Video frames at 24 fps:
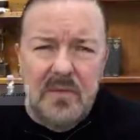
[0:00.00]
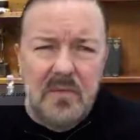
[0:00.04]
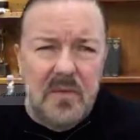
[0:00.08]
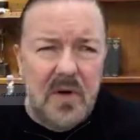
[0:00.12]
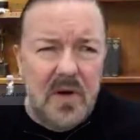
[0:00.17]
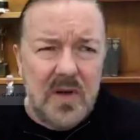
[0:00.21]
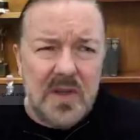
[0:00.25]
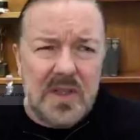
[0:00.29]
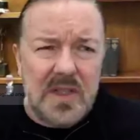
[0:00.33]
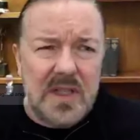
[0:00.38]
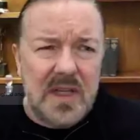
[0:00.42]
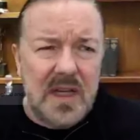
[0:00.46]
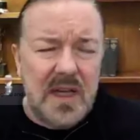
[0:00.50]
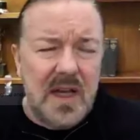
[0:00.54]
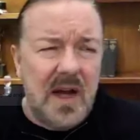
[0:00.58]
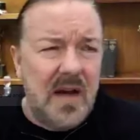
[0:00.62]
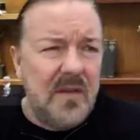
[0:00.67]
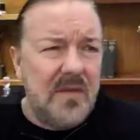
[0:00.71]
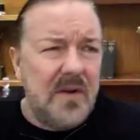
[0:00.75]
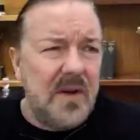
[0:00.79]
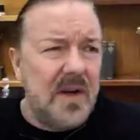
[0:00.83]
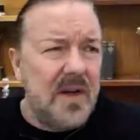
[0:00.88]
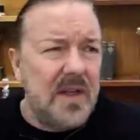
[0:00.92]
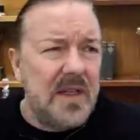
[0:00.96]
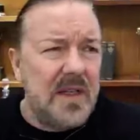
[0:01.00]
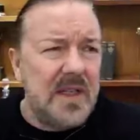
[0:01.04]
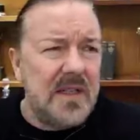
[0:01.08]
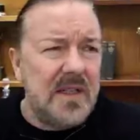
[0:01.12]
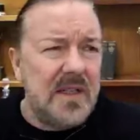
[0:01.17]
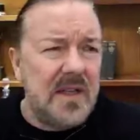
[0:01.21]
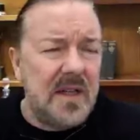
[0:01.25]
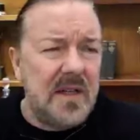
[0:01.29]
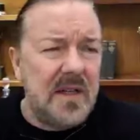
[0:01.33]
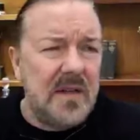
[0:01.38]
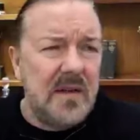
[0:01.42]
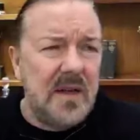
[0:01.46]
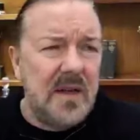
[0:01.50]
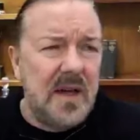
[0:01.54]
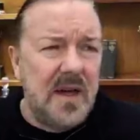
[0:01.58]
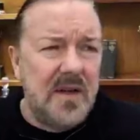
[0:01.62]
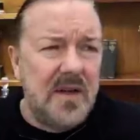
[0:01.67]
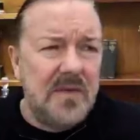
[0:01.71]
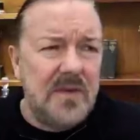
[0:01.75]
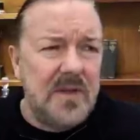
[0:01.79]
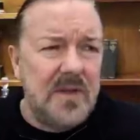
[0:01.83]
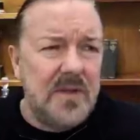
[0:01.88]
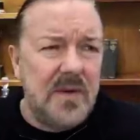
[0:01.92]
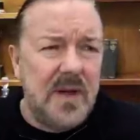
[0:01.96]
watched it. I've heard it's like
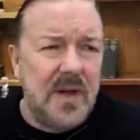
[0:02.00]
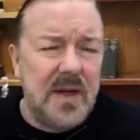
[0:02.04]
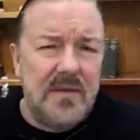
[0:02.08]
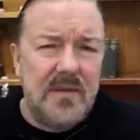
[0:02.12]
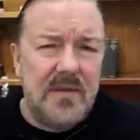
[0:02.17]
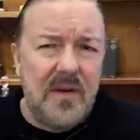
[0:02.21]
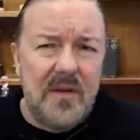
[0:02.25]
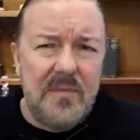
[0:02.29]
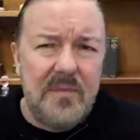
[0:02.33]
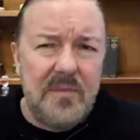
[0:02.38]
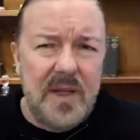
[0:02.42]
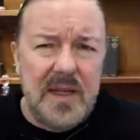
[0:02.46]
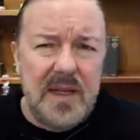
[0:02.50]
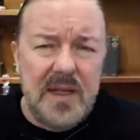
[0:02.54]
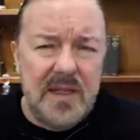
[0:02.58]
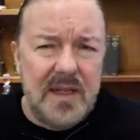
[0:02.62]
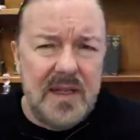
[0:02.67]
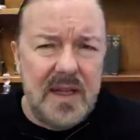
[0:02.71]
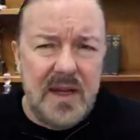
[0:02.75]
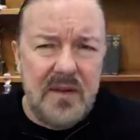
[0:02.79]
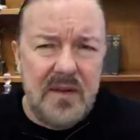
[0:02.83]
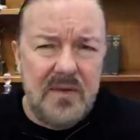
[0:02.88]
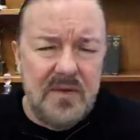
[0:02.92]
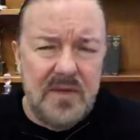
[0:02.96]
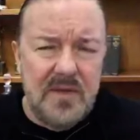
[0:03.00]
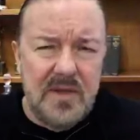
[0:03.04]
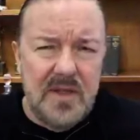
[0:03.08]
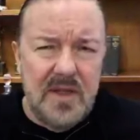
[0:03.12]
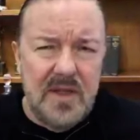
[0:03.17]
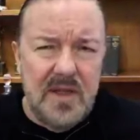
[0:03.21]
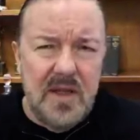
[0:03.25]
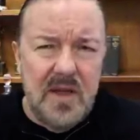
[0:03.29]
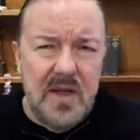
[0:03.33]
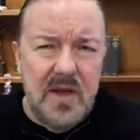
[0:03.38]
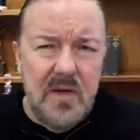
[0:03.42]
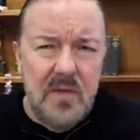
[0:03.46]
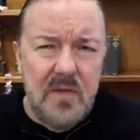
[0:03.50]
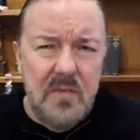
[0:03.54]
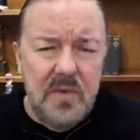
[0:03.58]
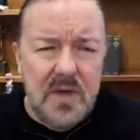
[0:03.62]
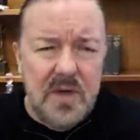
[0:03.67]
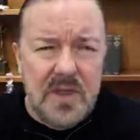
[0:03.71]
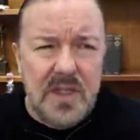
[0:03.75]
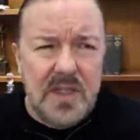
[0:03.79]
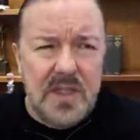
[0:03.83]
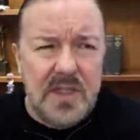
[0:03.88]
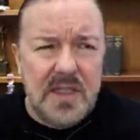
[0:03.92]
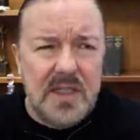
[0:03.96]
125 million now,
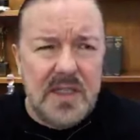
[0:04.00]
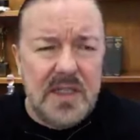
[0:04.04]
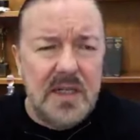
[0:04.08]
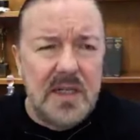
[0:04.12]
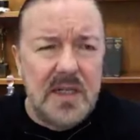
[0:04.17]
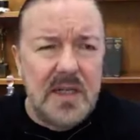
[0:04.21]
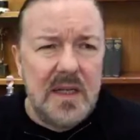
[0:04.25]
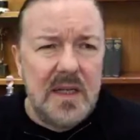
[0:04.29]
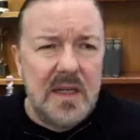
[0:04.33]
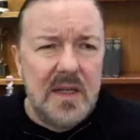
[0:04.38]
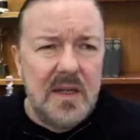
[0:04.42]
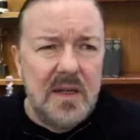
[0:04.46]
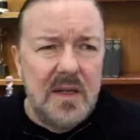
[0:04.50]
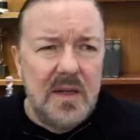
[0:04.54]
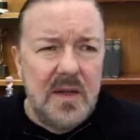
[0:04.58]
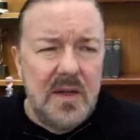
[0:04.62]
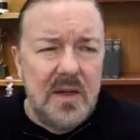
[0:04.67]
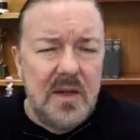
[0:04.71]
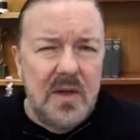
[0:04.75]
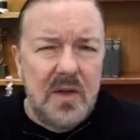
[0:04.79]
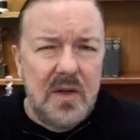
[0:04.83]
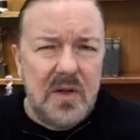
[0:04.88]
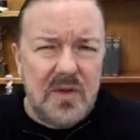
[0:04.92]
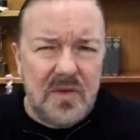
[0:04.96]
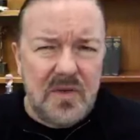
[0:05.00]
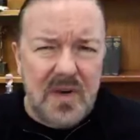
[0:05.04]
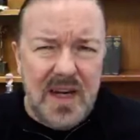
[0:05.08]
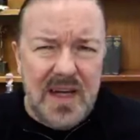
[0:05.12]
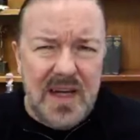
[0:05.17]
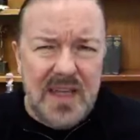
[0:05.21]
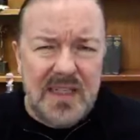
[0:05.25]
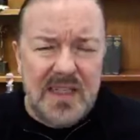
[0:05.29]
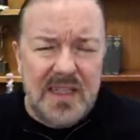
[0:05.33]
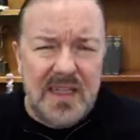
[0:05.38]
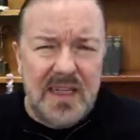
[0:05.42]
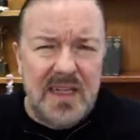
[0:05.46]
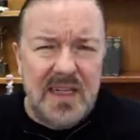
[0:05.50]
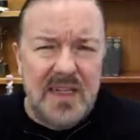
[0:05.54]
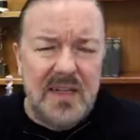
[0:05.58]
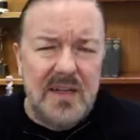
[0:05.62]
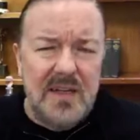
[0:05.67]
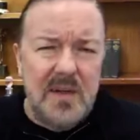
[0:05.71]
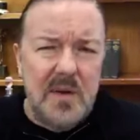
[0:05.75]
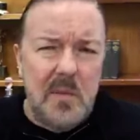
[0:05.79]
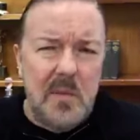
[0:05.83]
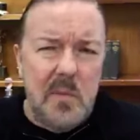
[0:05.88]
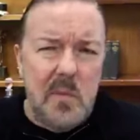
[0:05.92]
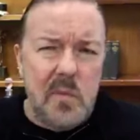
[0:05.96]
which is crazy.
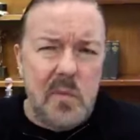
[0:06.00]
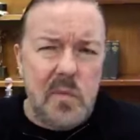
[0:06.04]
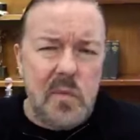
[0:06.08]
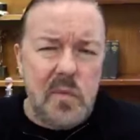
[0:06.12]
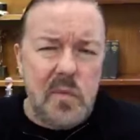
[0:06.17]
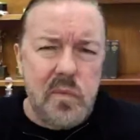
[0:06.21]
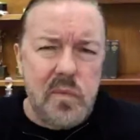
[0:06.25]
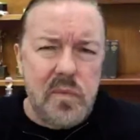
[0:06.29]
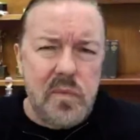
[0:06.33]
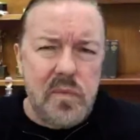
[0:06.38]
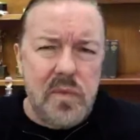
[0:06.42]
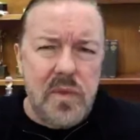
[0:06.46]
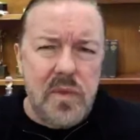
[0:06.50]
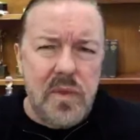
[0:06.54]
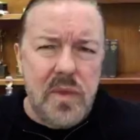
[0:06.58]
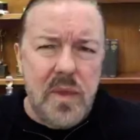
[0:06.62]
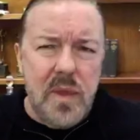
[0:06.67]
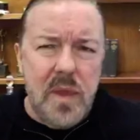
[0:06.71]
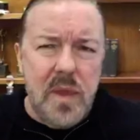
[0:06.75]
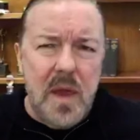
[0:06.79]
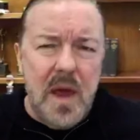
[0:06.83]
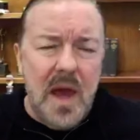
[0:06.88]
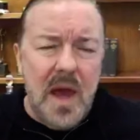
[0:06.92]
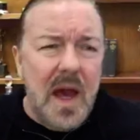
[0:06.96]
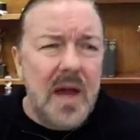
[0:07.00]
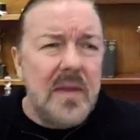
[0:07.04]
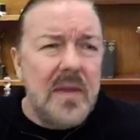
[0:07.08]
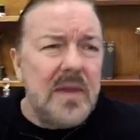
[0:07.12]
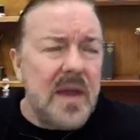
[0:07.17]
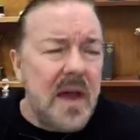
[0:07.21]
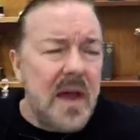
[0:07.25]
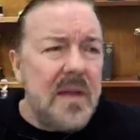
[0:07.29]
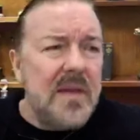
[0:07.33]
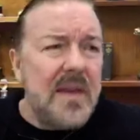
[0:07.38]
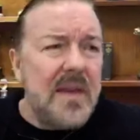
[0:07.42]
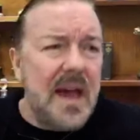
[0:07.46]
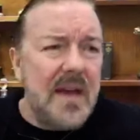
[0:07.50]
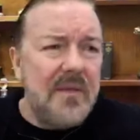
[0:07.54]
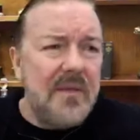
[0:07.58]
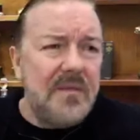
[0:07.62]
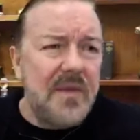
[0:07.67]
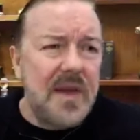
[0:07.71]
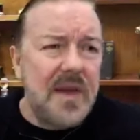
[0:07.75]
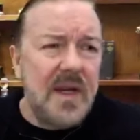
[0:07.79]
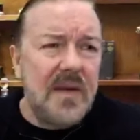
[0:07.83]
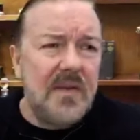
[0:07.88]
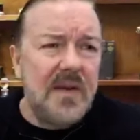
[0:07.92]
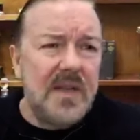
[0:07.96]
And
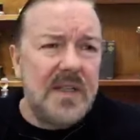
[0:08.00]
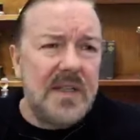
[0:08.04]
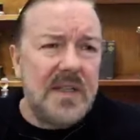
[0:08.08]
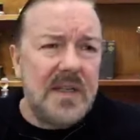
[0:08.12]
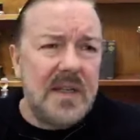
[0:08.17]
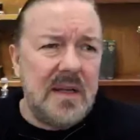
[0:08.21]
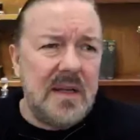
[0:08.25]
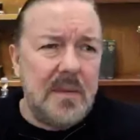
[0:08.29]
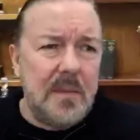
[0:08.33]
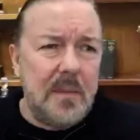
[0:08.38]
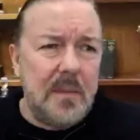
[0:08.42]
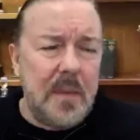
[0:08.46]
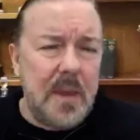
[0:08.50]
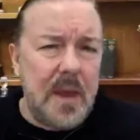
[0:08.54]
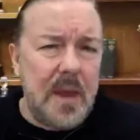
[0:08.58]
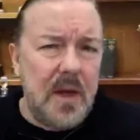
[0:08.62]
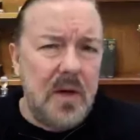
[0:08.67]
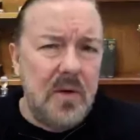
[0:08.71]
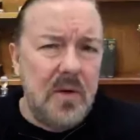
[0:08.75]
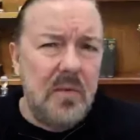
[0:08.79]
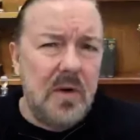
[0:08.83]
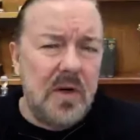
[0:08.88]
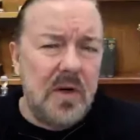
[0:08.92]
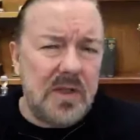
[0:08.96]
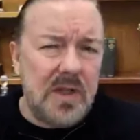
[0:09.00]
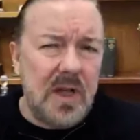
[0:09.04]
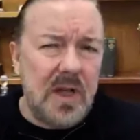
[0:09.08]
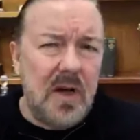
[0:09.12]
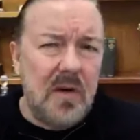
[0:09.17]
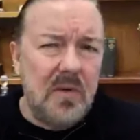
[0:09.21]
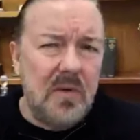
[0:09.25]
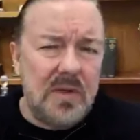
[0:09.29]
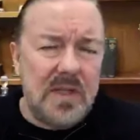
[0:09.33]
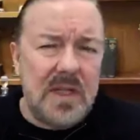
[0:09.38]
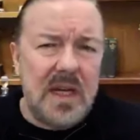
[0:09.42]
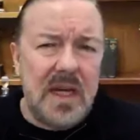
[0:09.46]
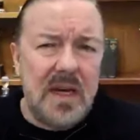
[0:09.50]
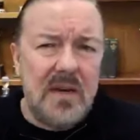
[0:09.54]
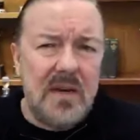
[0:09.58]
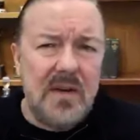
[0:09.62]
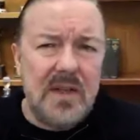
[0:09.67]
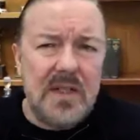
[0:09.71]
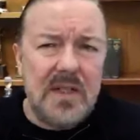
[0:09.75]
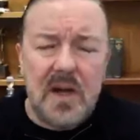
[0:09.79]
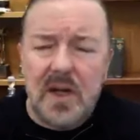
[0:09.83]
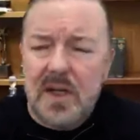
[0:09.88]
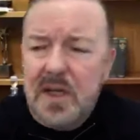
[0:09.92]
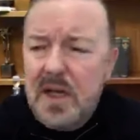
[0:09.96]
that figure is who watched the whole
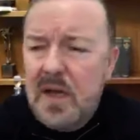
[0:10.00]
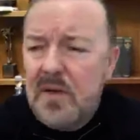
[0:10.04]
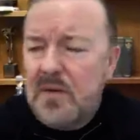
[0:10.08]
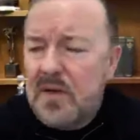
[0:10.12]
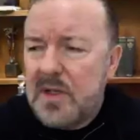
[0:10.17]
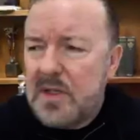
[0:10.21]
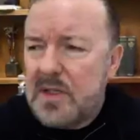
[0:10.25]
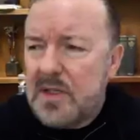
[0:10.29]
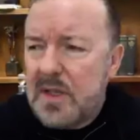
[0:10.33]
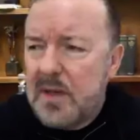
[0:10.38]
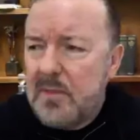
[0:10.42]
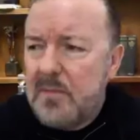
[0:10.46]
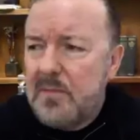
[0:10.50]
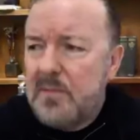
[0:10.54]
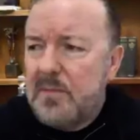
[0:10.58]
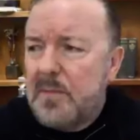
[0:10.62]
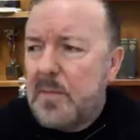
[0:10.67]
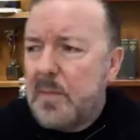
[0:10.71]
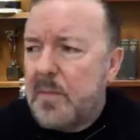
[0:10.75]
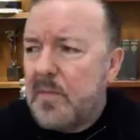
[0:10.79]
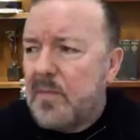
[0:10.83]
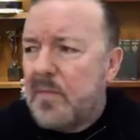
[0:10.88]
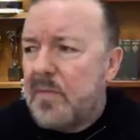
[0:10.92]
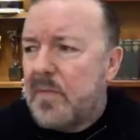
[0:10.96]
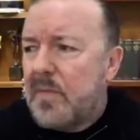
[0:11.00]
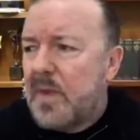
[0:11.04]
series. I know that some,